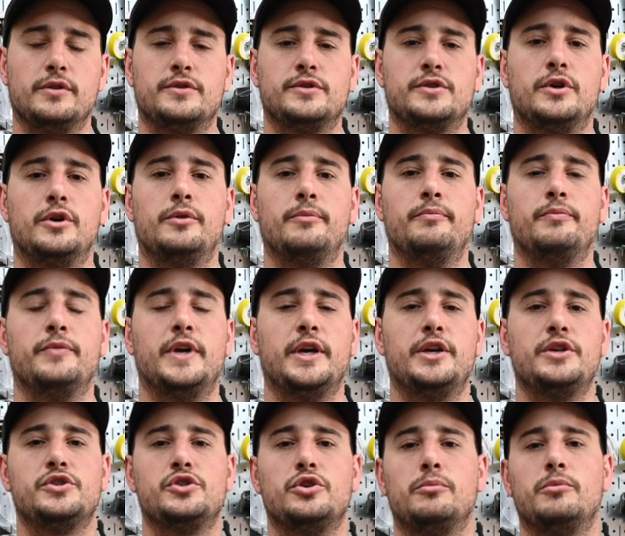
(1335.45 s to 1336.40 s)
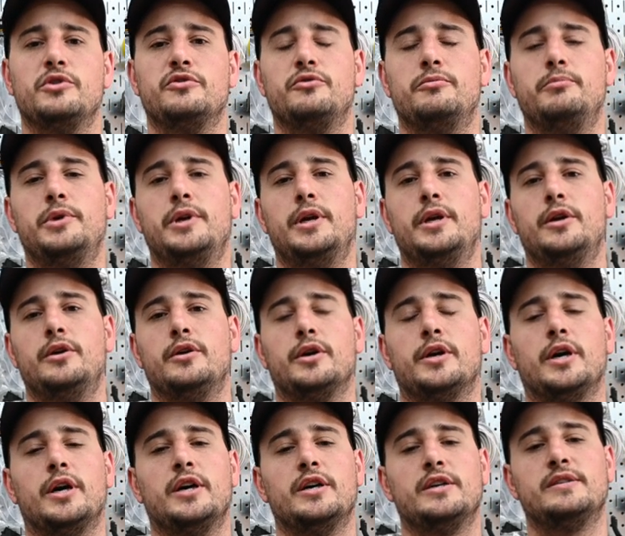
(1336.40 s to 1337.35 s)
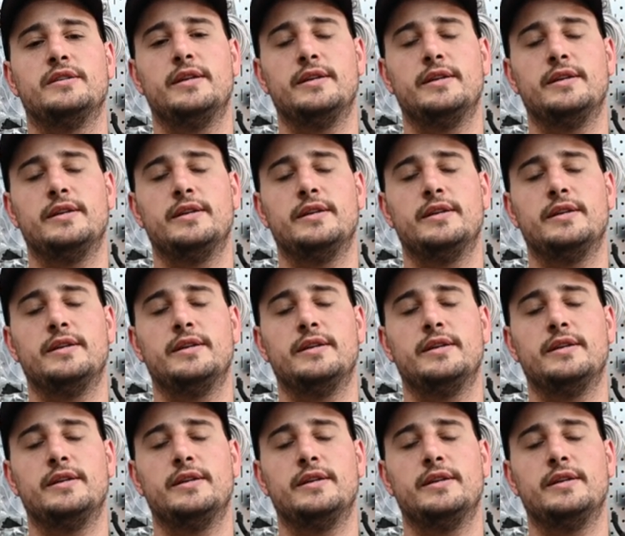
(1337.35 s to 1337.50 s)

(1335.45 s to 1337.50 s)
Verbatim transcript: So thank you so much for being here, guys.